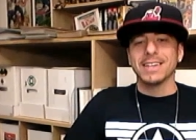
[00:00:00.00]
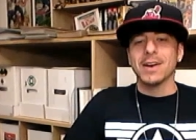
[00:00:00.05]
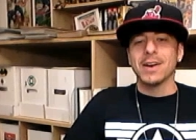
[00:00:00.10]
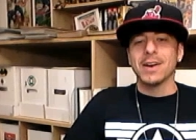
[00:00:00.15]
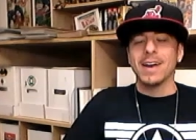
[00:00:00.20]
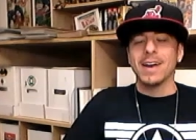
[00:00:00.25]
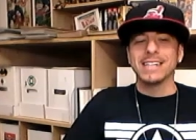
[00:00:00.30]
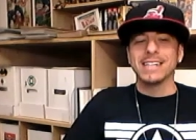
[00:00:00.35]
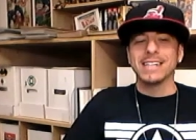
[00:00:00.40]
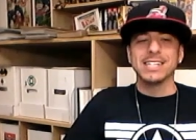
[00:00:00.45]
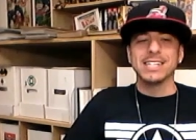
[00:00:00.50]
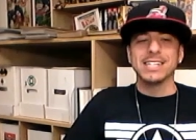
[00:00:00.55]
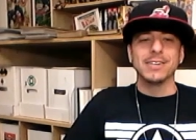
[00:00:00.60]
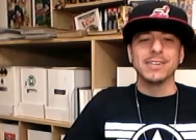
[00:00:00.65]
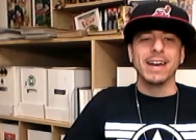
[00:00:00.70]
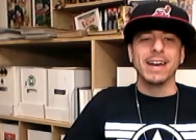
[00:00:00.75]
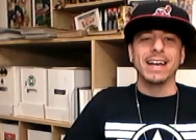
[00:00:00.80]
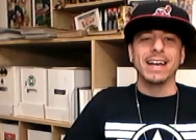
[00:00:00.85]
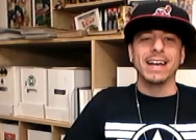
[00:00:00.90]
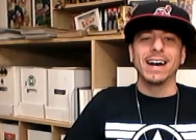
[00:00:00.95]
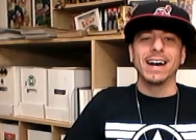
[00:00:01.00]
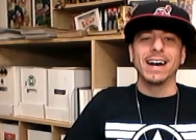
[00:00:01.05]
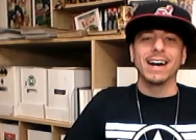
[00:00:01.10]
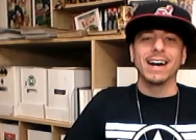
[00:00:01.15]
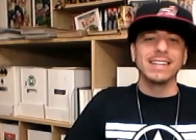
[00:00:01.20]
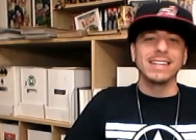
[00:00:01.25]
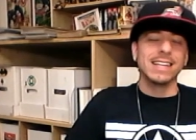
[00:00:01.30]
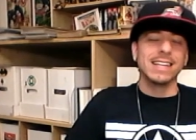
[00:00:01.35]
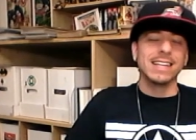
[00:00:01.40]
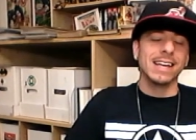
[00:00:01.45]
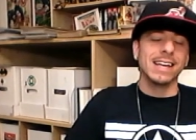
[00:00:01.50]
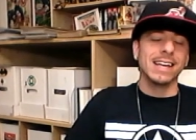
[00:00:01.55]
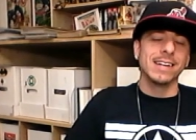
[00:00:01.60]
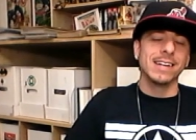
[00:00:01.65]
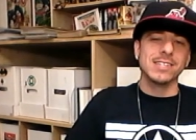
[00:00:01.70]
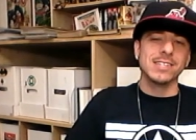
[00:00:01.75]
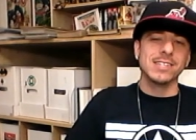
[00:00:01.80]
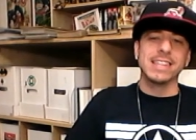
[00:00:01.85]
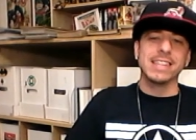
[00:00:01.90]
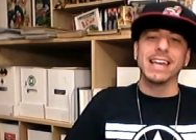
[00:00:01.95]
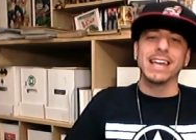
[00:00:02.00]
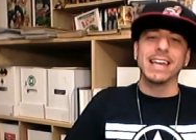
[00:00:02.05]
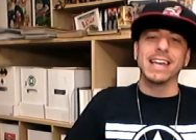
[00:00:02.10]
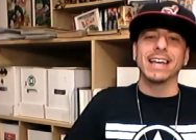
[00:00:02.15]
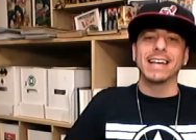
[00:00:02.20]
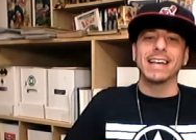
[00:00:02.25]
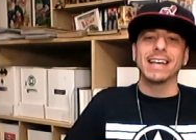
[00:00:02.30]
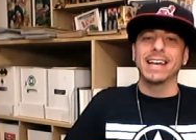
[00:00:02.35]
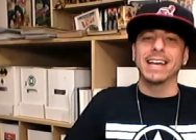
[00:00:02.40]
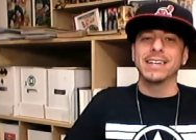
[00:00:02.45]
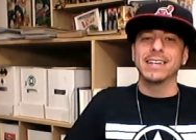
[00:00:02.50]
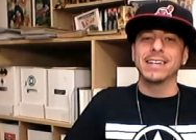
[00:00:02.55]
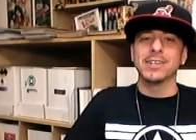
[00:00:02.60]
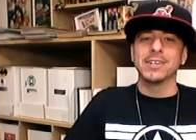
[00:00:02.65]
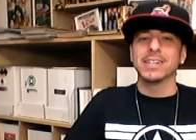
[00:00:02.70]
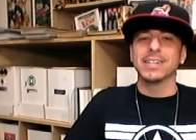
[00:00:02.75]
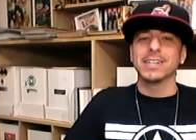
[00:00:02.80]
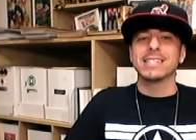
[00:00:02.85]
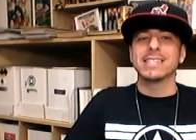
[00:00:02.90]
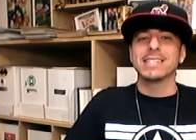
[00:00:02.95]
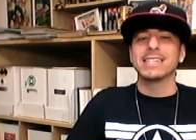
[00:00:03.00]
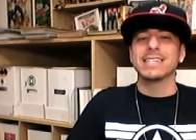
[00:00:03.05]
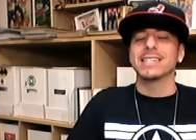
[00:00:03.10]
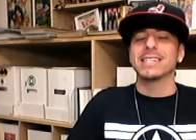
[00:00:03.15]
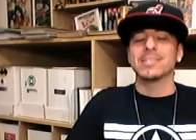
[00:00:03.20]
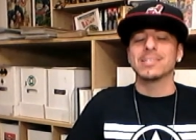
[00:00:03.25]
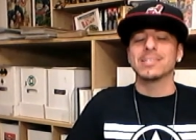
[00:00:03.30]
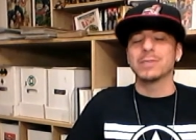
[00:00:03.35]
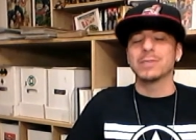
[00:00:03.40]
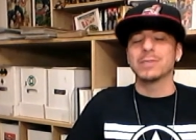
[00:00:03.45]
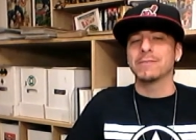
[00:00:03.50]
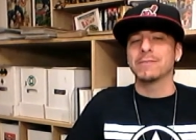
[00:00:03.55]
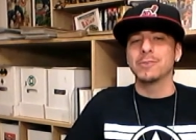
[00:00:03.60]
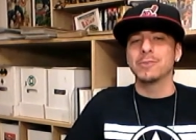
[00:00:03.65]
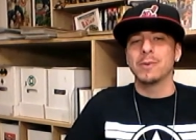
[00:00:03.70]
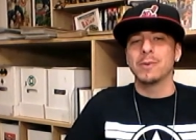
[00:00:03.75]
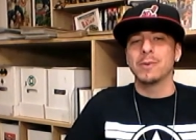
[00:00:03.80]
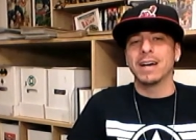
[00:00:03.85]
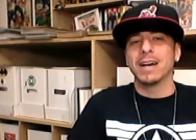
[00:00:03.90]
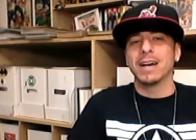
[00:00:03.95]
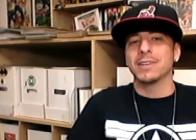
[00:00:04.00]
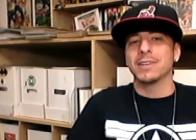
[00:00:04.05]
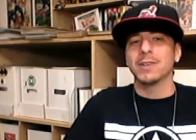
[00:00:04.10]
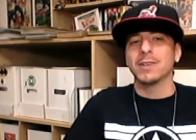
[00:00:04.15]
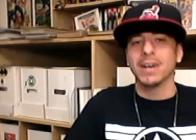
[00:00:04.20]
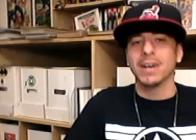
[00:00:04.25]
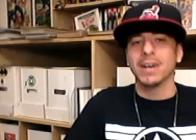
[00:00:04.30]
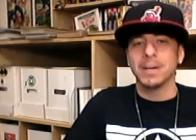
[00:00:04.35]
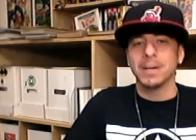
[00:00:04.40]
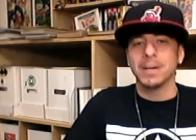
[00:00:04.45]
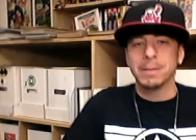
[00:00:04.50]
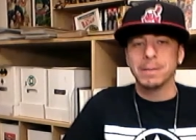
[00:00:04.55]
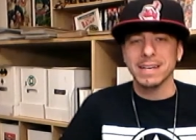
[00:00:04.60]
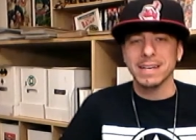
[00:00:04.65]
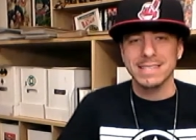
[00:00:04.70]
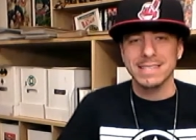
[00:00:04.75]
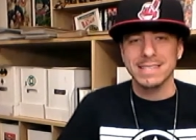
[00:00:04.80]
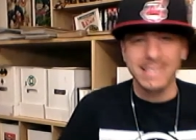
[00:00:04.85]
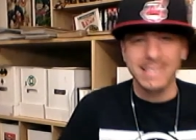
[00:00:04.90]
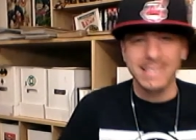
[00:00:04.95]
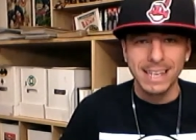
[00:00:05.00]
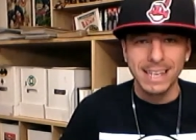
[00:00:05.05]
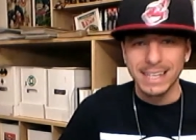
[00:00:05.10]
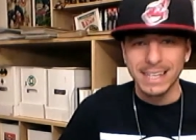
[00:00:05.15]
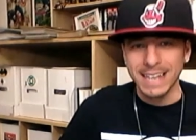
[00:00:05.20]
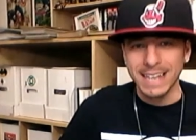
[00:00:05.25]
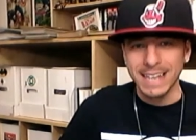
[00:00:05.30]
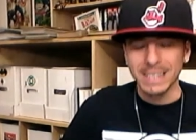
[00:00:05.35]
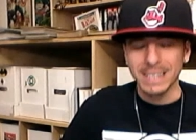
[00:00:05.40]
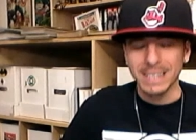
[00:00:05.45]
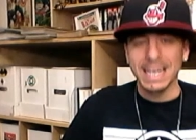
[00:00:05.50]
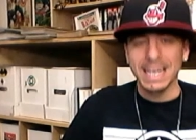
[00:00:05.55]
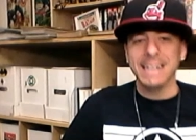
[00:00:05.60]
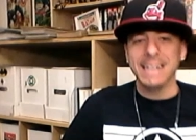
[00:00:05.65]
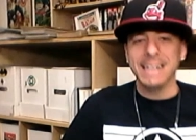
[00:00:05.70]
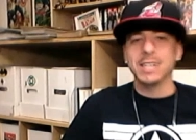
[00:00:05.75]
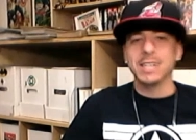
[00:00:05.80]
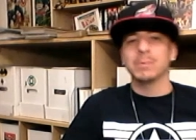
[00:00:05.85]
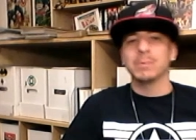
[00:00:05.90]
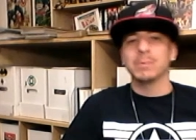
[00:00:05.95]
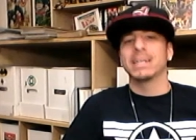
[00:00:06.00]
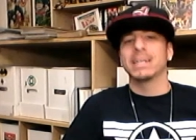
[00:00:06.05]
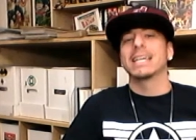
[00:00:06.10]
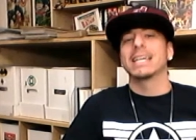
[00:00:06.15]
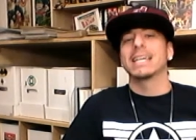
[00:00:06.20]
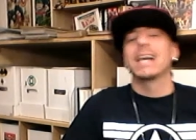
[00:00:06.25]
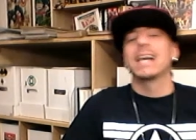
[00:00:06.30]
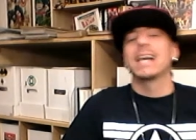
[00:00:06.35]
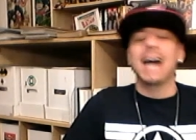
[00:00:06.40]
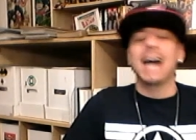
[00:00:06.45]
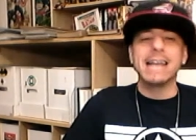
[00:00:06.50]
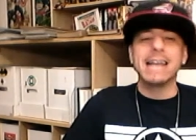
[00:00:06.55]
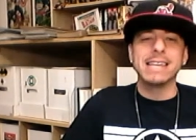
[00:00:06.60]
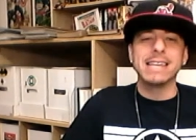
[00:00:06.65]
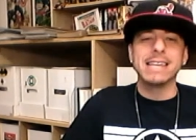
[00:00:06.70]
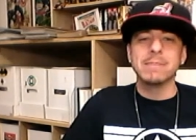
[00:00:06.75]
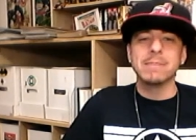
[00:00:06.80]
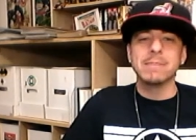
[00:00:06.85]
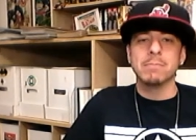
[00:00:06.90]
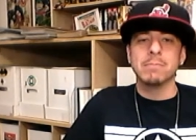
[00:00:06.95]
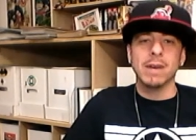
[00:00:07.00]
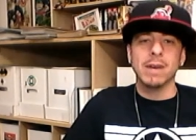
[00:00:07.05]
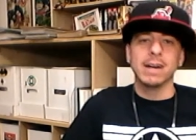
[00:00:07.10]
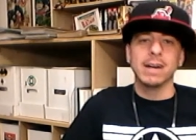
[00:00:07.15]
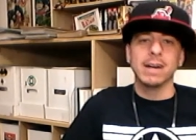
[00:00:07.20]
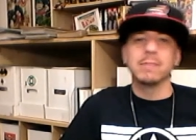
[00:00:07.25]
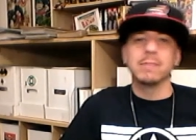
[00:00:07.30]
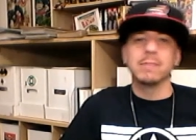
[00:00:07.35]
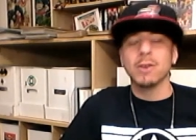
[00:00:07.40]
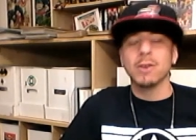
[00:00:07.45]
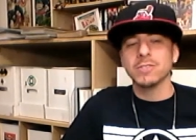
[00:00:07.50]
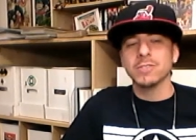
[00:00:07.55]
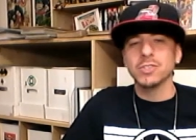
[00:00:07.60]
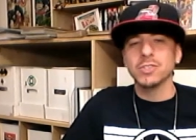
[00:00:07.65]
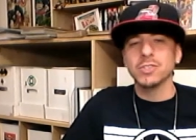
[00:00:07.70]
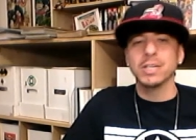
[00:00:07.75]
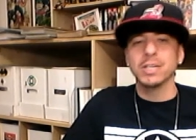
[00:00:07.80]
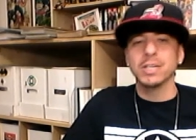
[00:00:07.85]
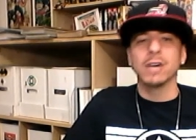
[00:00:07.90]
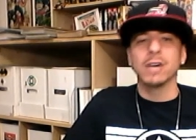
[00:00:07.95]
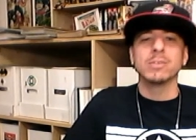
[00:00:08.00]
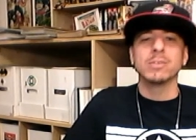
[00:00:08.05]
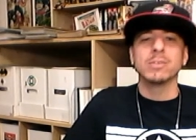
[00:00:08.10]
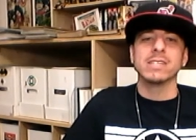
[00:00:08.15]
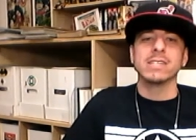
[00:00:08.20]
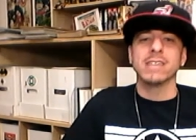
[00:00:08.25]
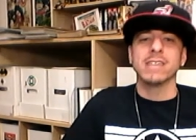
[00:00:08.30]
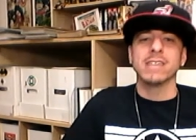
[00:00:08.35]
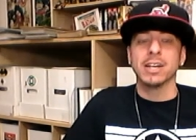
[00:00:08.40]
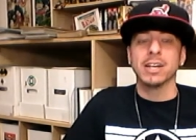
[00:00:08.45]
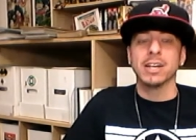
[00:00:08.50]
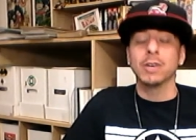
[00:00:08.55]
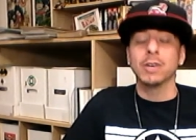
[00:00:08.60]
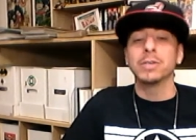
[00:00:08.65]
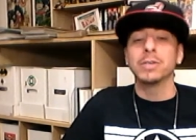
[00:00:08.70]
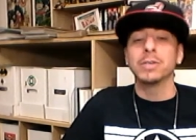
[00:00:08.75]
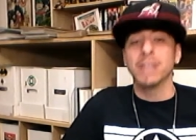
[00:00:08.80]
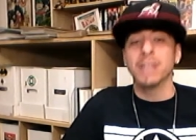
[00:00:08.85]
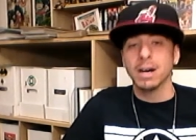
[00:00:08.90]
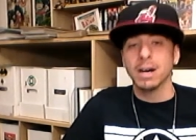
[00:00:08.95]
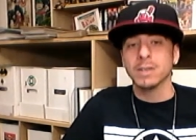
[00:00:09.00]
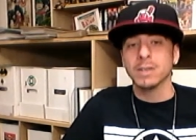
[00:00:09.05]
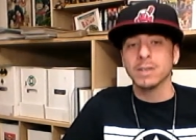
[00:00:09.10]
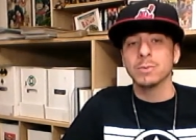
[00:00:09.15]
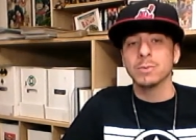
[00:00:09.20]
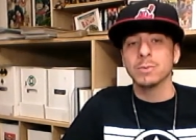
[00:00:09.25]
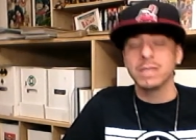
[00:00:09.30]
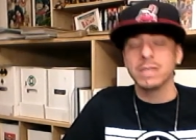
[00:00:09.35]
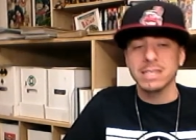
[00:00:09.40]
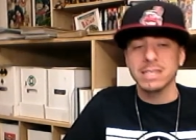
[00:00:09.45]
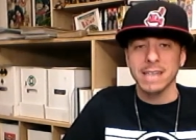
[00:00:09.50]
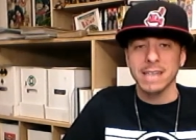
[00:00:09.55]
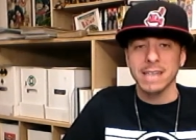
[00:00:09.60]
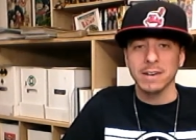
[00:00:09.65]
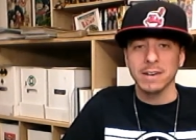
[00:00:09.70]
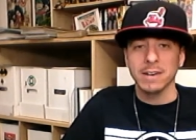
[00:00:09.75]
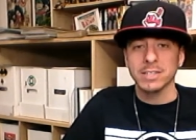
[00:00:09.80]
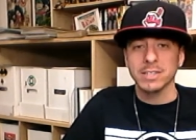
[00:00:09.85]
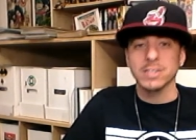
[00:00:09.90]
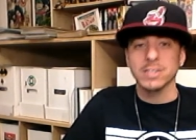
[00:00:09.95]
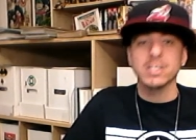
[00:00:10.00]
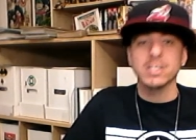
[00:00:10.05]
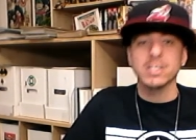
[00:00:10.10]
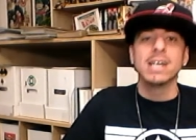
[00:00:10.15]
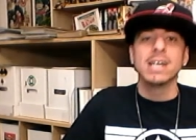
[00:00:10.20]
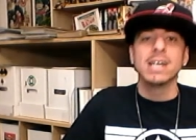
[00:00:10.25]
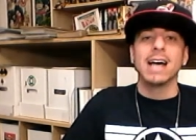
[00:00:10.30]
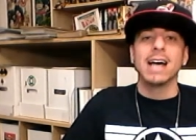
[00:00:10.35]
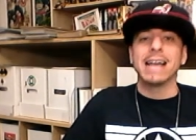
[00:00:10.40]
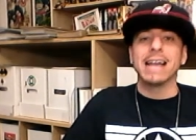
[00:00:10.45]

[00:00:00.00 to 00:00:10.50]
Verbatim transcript: All right, Jean Grey. Uh, here's the thing, and you're going to see this with a few of my other uh, picks down the line here, but I think uh, Marvel Studios is going to go young with these characters.